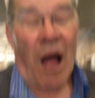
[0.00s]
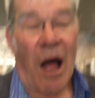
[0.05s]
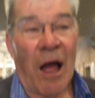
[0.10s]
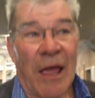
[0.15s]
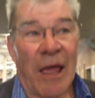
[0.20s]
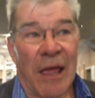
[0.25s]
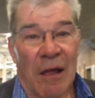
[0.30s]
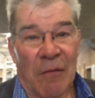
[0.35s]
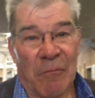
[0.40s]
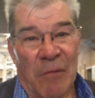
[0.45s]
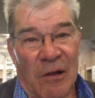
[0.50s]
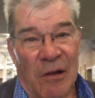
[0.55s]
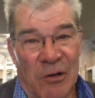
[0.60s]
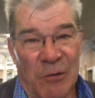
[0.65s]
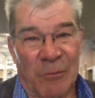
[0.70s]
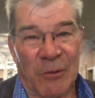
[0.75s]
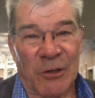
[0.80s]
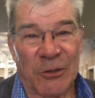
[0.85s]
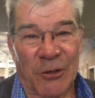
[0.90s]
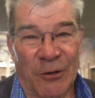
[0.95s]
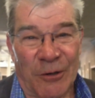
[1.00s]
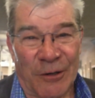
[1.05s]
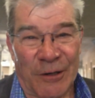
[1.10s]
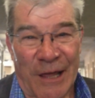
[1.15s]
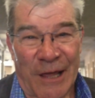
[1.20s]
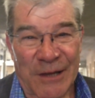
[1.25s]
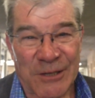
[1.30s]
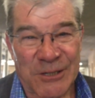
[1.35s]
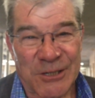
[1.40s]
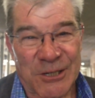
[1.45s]
Hi, I'm Malcolm
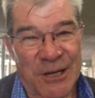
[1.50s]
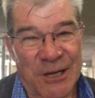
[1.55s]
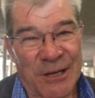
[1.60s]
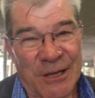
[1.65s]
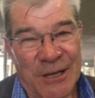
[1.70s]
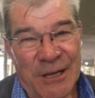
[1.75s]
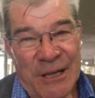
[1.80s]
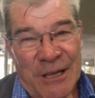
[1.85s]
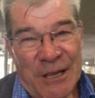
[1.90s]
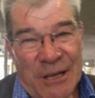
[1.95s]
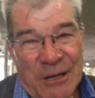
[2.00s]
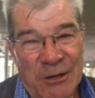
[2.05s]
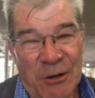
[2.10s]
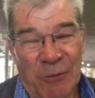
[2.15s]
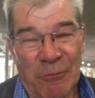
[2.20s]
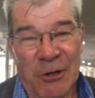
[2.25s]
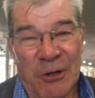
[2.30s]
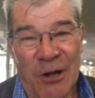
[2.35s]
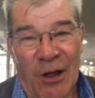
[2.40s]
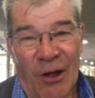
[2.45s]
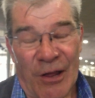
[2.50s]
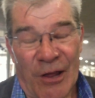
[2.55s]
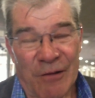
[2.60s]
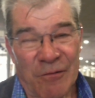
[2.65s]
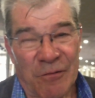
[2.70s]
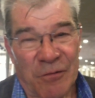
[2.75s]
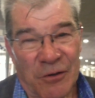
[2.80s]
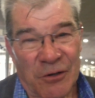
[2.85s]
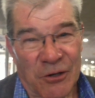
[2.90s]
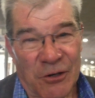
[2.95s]
McDonald, ex-number
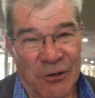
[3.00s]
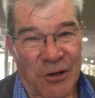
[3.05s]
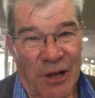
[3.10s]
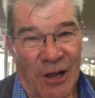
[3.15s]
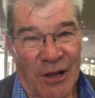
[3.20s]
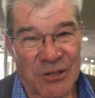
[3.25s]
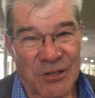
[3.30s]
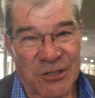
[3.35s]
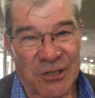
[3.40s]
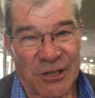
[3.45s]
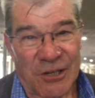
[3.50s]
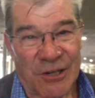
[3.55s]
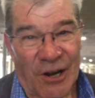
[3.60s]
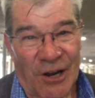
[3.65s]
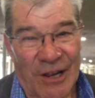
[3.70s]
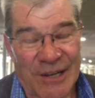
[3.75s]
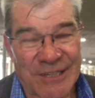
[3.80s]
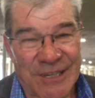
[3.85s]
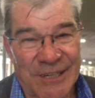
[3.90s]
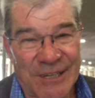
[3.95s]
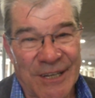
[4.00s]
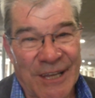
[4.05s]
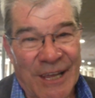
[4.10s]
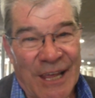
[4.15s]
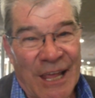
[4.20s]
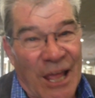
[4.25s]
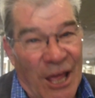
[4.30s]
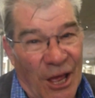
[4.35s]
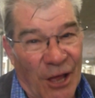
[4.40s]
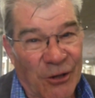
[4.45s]
nine for Newcastle United,
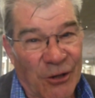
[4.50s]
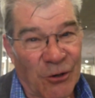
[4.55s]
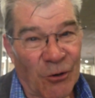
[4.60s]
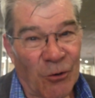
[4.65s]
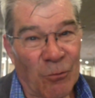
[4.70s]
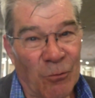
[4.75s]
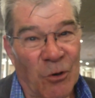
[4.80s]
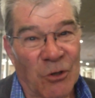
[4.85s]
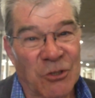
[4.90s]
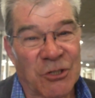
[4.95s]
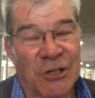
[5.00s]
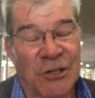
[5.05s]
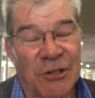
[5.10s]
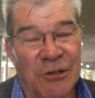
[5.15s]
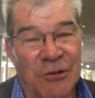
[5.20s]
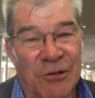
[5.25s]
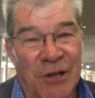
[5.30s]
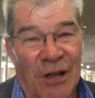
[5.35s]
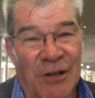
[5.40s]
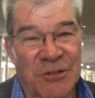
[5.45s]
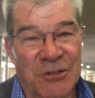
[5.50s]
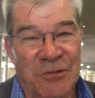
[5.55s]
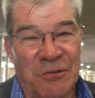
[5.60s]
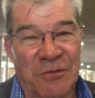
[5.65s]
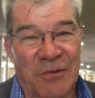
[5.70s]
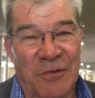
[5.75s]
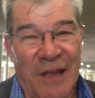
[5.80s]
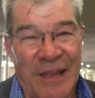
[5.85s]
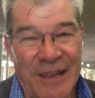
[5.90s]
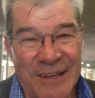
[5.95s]
and you're watching Newcastle
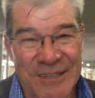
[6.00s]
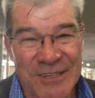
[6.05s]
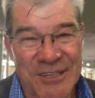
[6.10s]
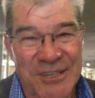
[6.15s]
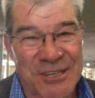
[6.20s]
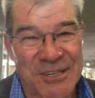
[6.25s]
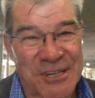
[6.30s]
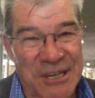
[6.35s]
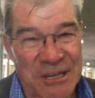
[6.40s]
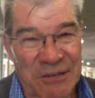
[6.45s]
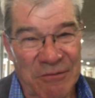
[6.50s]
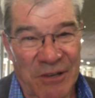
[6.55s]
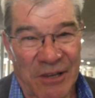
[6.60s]
Fans T